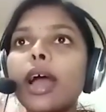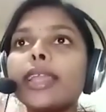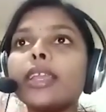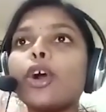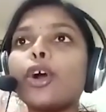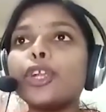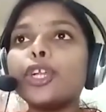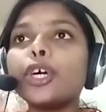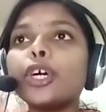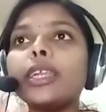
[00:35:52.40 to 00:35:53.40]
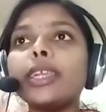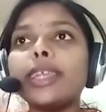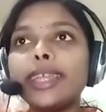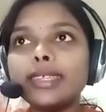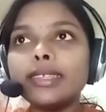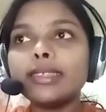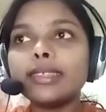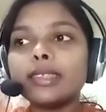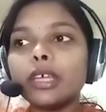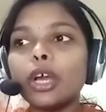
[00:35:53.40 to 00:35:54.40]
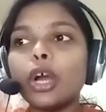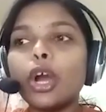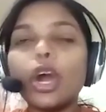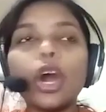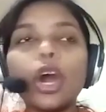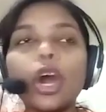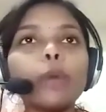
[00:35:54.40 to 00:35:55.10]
an under lease of